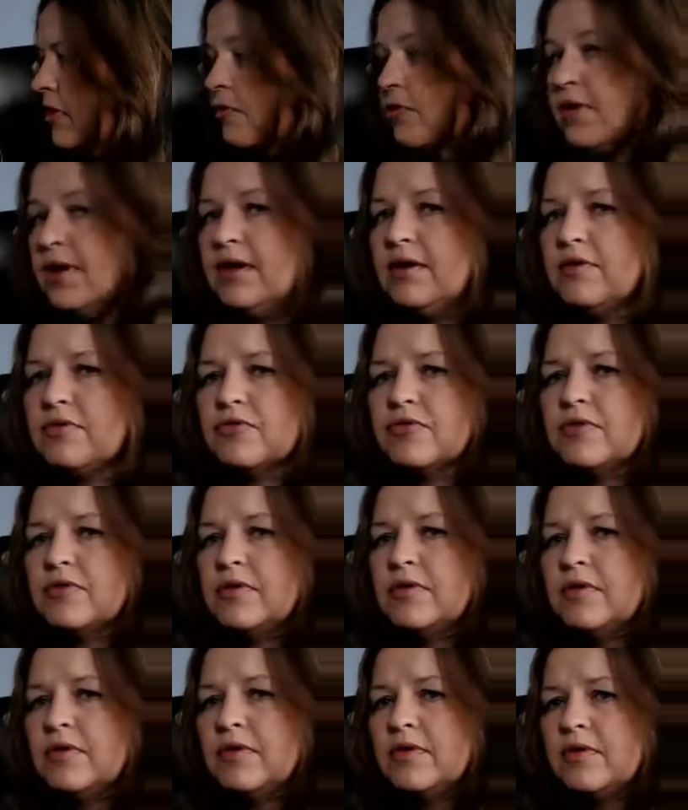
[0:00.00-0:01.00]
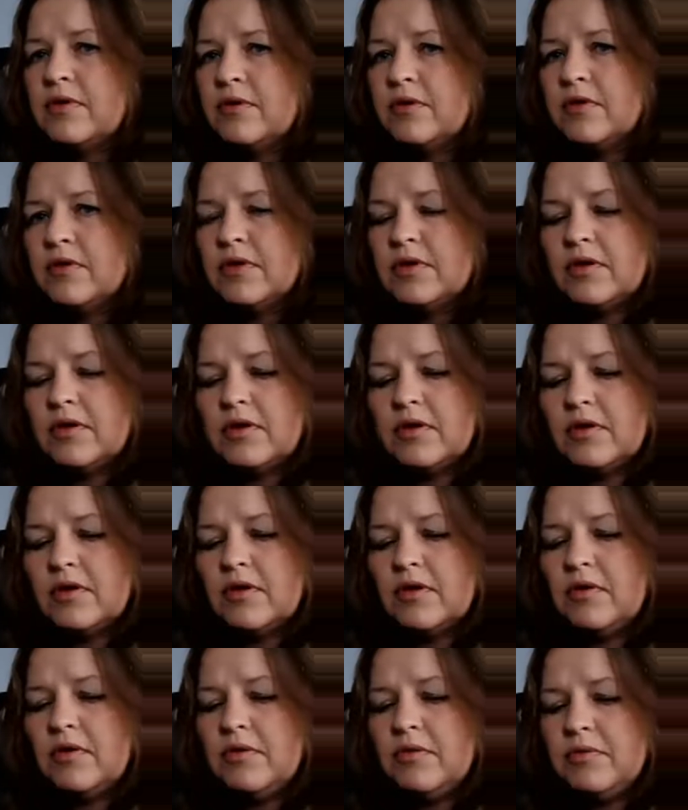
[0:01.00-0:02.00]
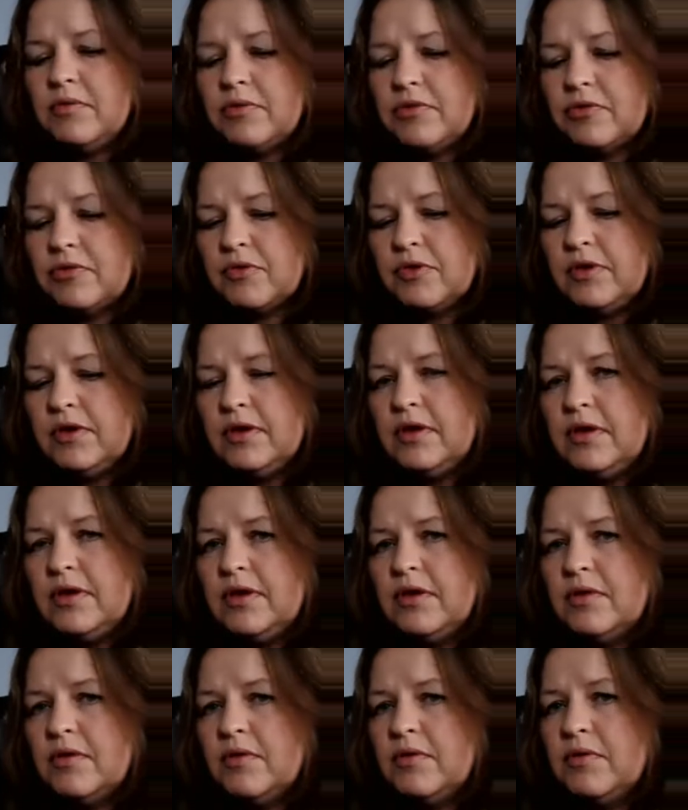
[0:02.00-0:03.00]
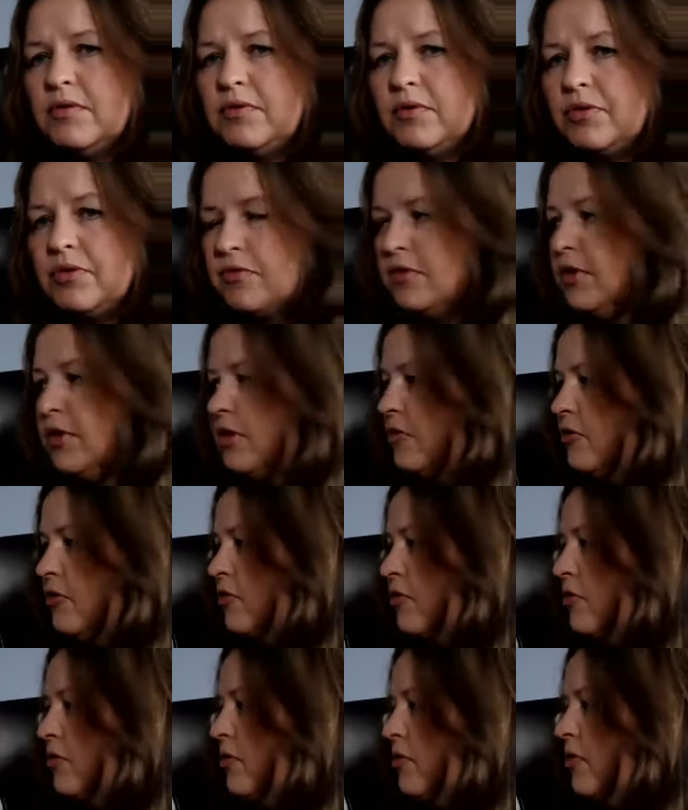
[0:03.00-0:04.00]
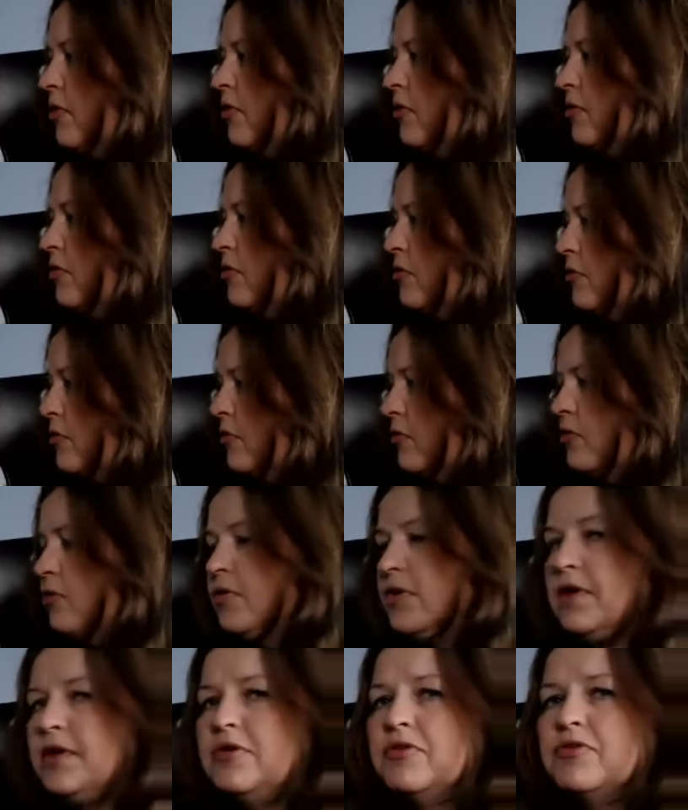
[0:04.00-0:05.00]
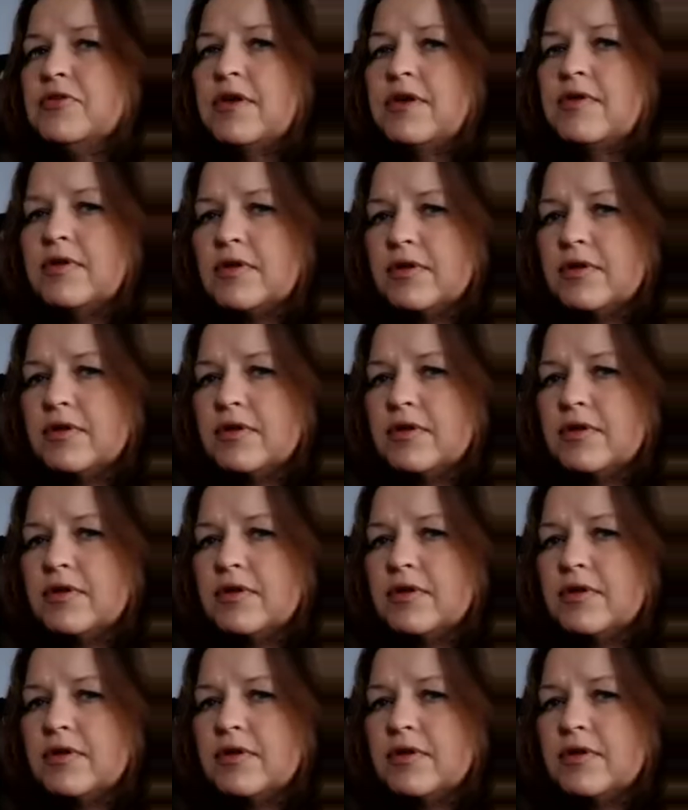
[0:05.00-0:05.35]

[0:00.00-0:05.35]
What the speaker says: Riff. 0, 3, 0, 3, 2, 0, 2, E7.